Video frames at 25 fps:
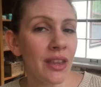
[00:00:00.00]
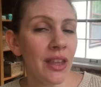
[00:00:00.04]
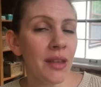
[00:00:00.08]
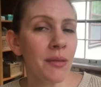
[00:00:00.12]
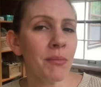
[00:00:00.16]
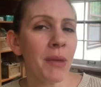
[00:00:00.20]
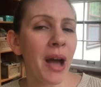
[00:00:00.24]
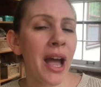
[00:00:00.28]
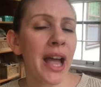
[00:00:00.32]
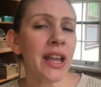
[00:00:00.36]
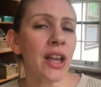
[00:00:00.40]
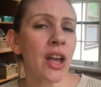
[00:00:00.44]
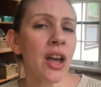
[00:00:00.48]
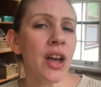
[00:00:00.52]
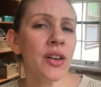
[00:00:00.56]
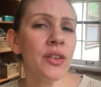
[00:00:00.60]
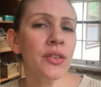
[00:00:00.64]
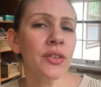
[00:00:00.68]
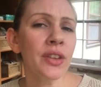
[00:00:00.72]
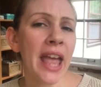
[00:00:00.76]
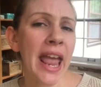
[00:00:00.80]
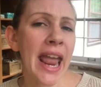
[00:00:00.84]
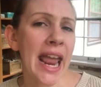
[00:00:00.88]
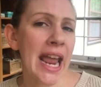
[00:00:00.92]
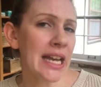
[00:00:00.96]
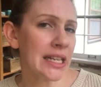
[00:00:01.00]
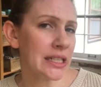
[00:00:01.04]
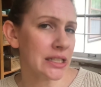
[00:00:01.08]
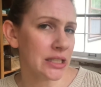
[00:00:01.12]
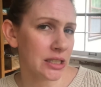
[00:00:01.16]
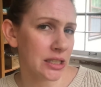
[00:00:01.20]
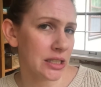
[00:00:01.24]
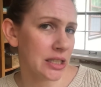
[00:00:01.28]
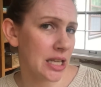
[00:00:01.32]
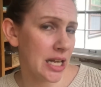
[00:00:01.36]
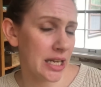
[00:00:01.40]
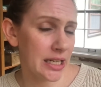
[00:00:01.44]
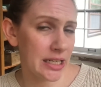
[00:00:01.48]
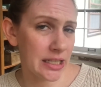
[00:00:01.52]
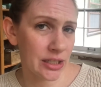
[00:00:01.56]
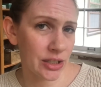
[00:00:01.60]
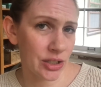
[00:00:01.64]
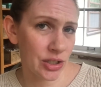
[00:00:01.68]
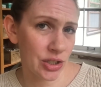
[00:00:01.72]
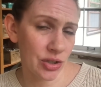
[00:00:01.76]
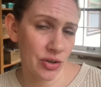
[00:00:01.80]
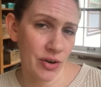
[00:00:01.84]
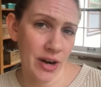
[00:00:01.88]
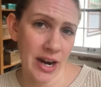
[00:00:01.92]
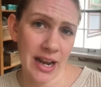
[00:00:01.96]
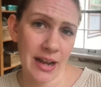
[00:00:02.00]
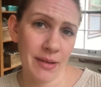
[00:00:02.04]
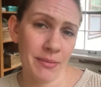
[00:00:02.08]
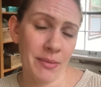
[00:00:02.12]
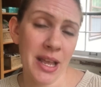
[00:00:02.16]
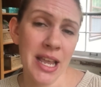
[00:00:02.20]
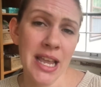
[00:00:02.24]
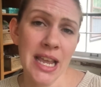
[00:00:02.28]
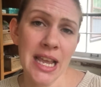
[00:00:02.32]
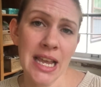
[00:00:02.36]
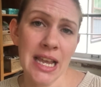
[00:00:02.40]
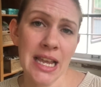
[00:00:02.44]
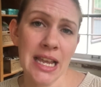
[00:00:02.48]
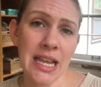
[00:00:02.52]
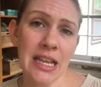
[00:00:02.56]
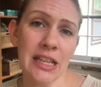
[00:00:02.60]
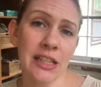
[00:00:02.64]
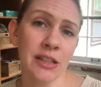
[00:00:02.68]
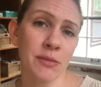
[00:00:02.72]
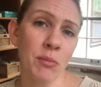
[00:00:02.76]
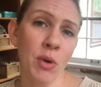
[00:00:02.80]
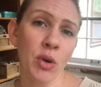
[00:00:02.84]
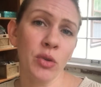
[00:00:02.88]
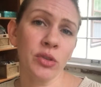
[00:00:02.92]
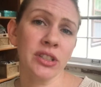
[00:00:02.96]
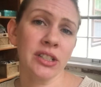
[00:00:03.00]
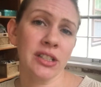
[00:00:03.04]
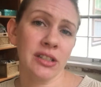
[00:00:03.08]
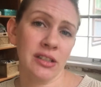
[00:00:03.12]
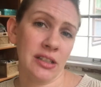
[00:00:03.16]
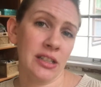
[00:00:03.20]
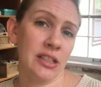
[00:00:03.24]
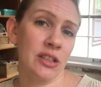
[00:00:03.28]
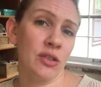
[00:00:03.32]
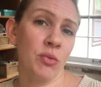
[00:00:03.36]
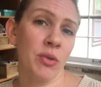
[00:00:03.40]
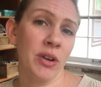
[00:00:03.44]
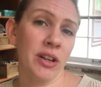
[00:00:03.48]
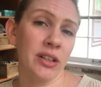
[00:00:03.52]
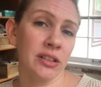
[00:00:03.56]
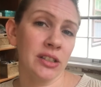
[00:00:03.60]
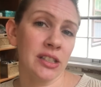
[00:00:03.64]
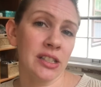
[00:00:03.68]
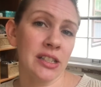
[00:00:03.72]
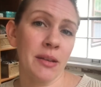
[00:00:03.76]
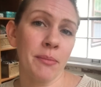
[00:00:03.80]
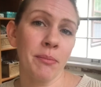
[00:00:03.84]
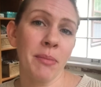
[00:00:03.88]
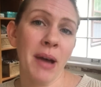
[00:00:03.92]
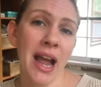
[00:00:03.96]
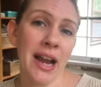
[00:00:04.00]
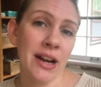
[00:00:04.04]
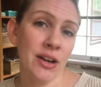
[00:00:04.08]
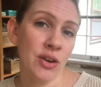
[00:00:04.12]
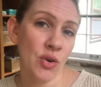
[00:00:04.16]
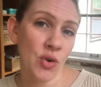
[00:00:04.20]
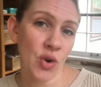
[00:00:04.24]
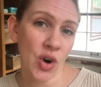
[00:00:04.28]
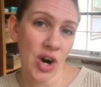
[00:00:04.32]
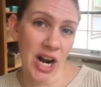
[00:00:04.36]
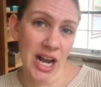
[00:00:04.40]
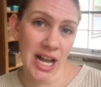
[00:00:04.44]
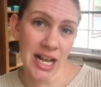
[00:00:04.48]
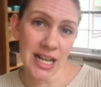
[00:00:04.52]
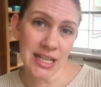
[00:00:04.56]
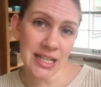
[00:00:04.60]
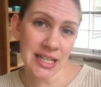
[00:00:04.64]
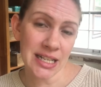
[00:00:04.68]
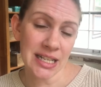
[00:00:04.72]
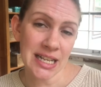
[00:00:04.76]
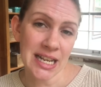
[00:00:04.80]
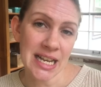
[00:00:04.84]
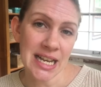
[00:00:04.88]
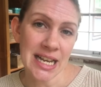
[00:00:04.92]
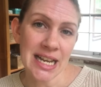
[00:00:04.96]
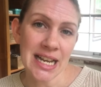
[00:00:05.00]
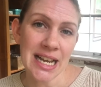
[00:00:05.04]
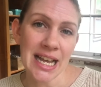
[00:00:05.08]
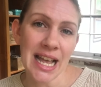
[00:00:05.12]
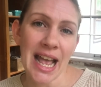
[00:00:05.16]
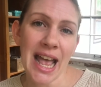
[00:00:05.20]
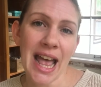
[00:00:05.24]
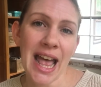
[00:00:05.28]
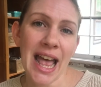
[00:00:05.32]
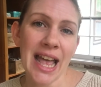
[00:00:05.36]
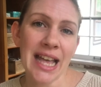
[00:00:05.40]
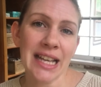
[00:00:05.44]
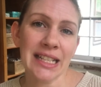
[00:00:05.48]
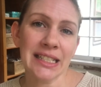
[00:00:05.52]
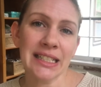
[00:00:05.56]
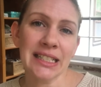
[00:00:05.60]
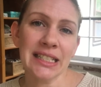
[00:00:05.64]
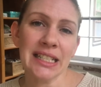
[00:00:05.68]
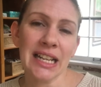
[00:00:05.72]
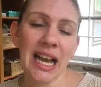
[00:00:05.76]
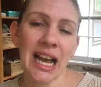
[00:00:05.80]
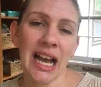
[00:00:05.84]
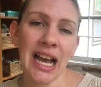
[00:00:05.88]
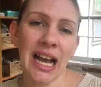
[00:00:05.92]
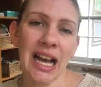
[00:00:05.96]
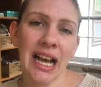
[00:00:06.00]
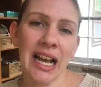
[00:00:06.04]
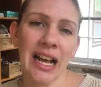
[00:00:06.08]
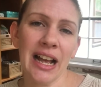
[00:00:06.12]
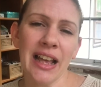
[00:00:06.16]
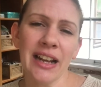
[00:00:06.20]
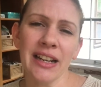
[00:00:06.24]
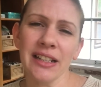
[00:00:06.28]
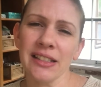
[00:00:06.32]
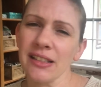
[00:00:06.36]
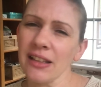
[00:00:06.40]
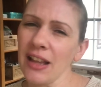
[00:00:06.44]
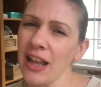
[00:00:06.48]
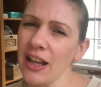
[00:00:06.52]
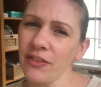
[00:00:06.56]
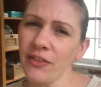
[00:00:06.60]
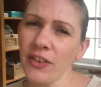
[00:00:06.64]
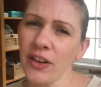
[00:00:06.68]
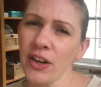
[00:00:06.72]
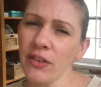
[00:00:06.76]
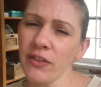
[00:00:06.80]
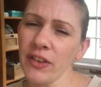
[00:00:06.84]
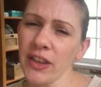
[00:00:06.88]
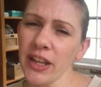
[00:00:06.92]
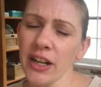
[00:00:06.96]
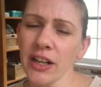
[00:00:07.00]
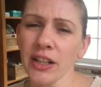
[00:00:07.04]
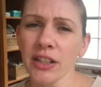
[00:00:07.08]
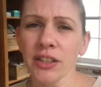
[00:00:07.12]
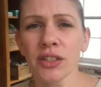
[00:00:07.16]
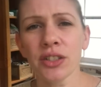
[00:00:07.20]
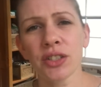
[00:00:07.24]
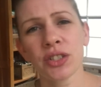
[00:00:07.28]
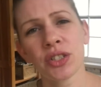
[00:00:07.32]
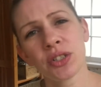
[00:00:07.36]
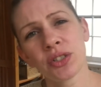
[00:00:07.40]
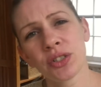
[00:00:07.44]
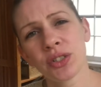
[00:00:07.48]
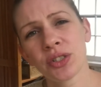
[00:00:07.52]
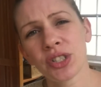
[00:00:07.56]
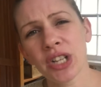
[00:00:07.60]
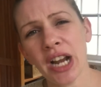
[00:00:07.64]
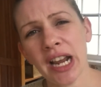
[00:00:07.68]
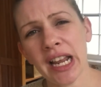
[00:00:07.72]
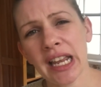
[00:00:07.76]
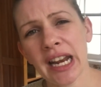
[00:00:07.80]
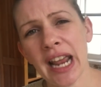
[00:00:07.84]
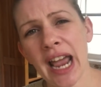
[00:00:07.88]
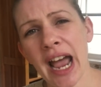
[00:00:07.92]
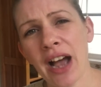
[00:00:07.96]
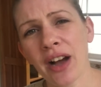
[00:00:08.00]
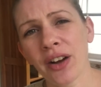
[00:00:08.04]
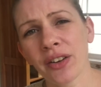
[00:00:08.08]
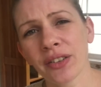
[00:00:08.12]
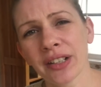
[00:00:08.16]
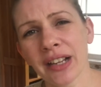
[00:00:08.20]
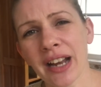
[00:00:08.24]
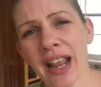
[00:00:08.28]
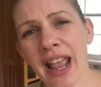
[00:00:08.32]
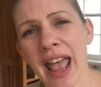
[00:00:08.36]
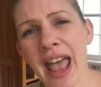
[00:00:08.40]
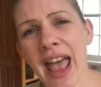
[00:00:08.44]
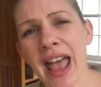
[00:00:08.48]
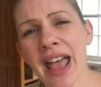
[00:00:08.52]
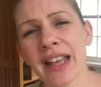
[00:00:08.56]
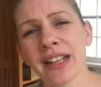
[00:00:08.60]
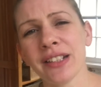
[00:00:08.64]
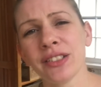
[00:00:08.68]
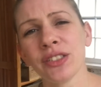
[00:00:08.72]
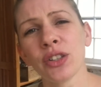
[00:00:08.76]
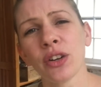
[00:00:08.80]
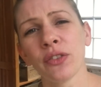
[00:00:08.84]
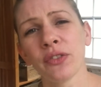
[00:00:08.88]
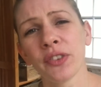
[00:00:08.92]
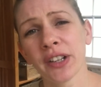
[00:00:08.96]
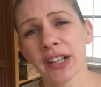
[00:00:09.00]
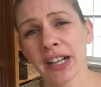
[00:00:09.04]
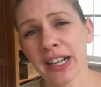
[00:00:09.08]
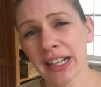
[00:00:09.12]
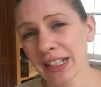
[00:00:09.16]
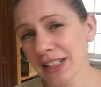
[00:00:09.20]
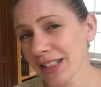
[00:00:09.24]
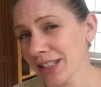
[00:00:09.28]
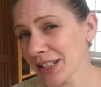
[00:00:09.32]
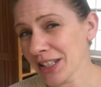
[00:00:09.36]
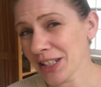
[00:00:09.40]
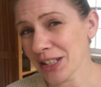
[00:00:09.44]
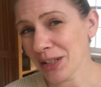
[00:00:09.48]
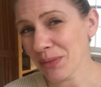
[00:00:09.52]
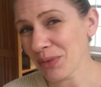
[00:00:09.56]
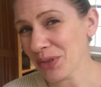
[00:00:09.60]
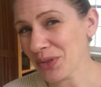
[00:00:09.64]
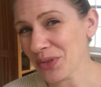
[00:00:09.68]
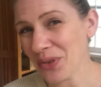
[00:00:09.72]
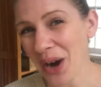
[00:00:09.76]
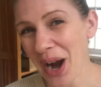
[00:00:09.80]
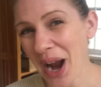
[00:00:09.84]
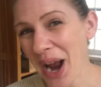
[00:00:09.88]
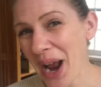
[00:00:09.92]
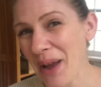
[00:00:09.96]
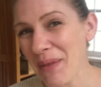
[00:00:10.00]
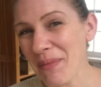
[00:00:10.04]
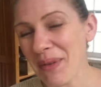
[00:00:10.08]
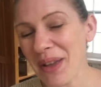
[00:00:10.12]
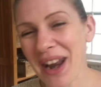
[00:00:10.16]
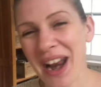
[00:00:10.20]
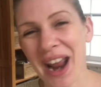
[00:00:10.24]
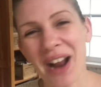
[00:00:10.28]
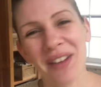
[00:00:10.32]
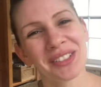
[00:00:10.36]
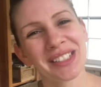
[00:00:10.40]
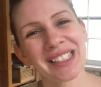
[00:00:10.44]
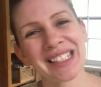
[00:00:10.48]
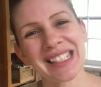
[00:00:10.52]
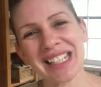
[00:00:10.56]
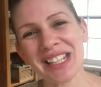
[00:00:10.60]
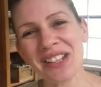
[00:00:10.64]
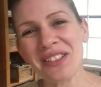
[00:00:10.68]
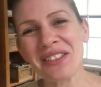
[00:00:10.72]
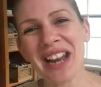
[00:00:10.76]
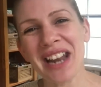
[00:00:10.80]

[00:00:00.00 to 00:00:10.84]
My handle on Instagram is mostly Quilts by Nora, and it's a lot of fun over there. Check it out, and don't forget to subscribe, and I will see you